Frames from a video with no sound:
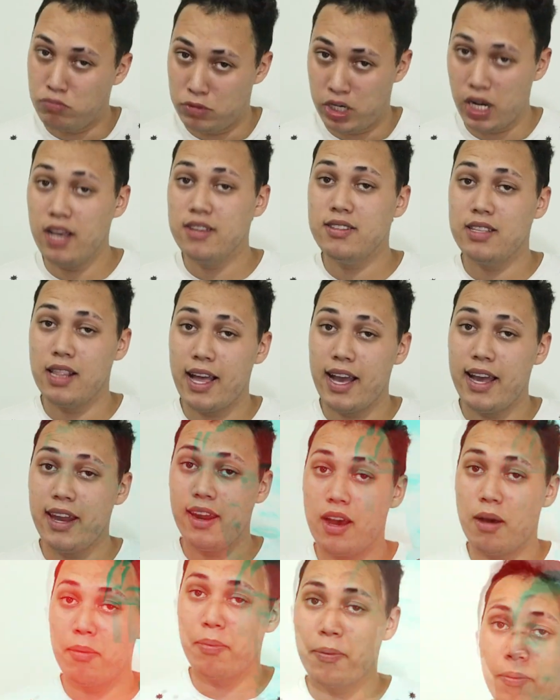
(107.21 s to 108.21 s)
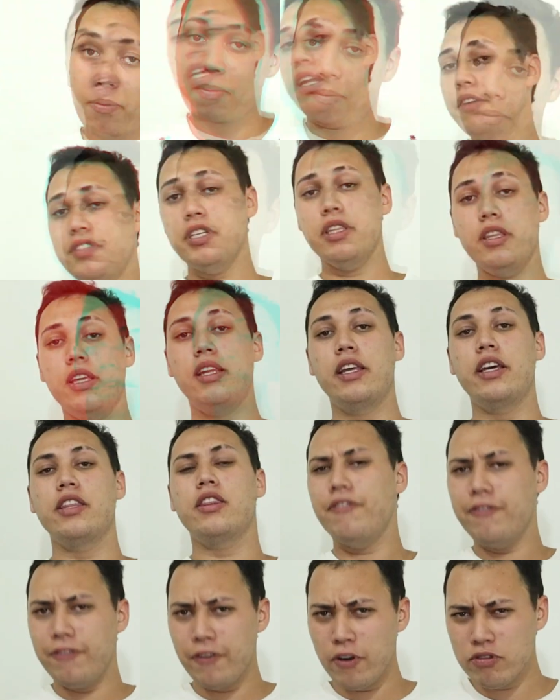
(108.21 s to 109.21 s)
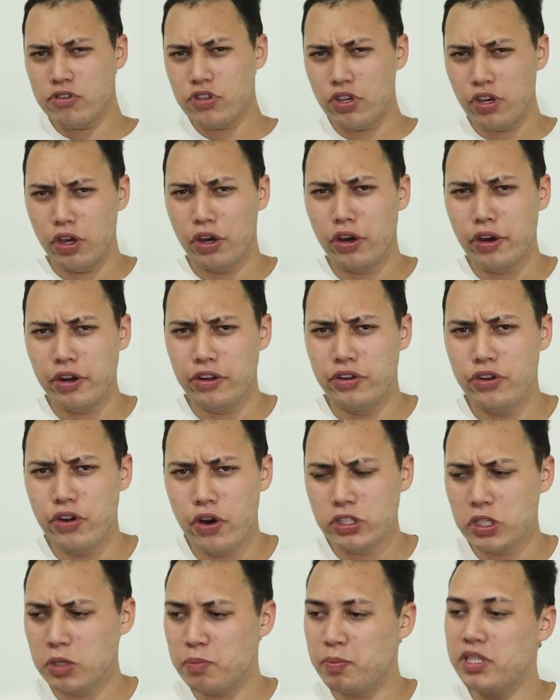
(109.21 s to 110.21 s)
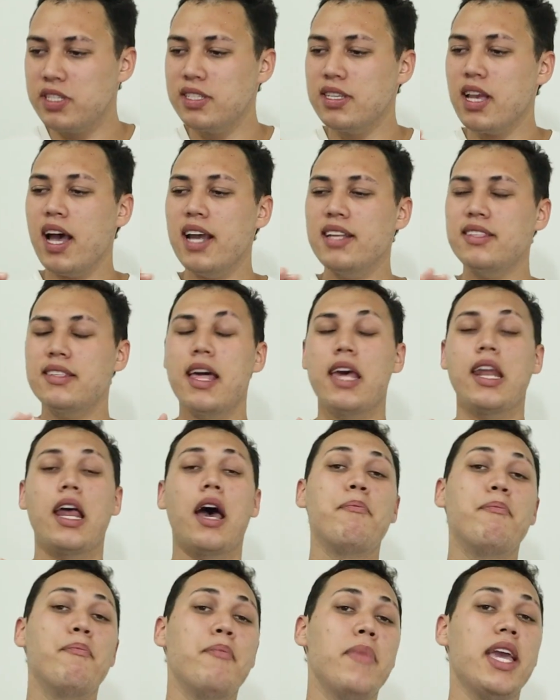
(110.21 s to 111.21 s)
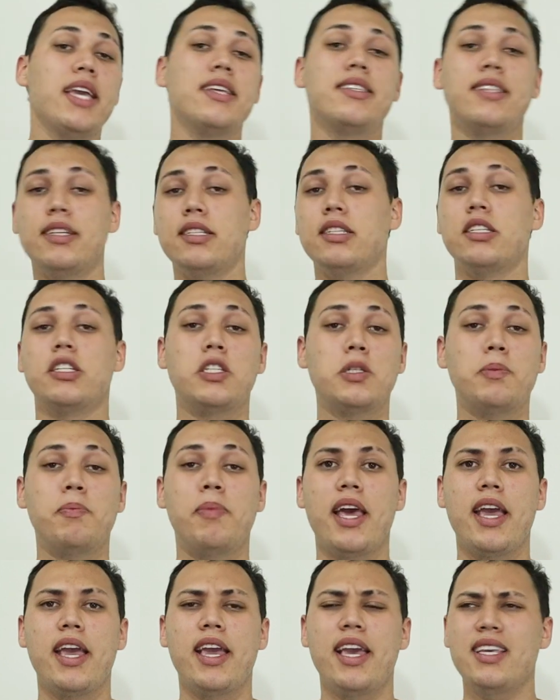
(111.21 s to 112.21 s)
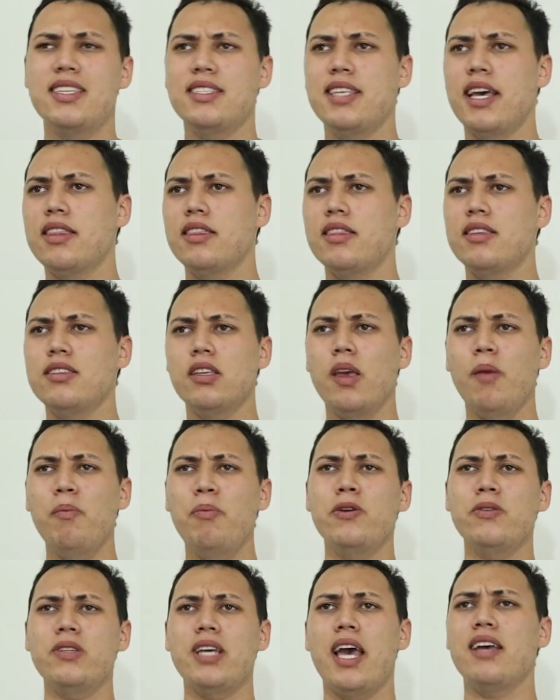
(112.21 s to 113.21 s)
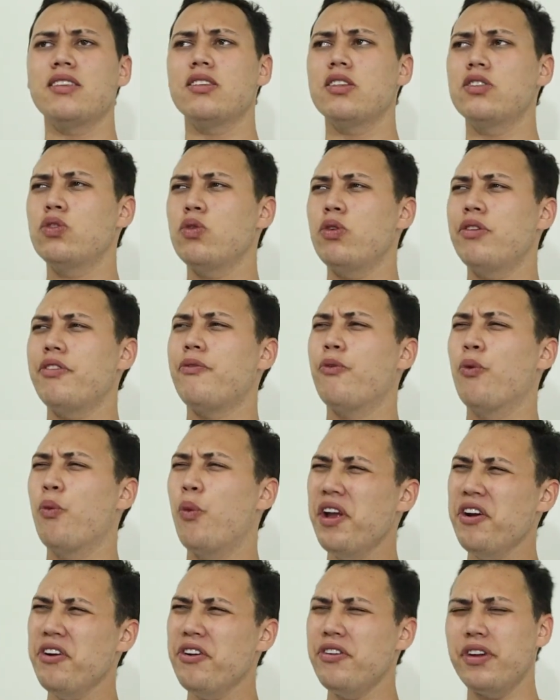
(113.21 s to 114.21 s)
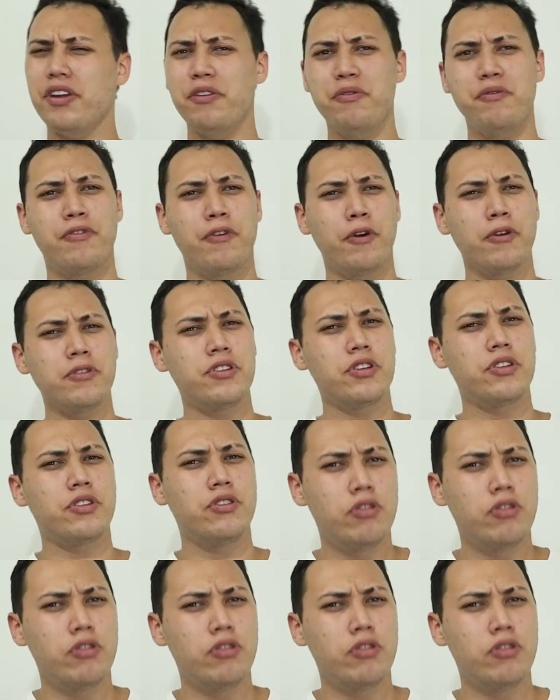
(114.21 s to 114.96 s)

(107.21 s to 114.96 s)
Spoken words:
does light up. Lifting the lid, the first thing you're going to notice besides that amazing display is that this computer has a sort of weird inverted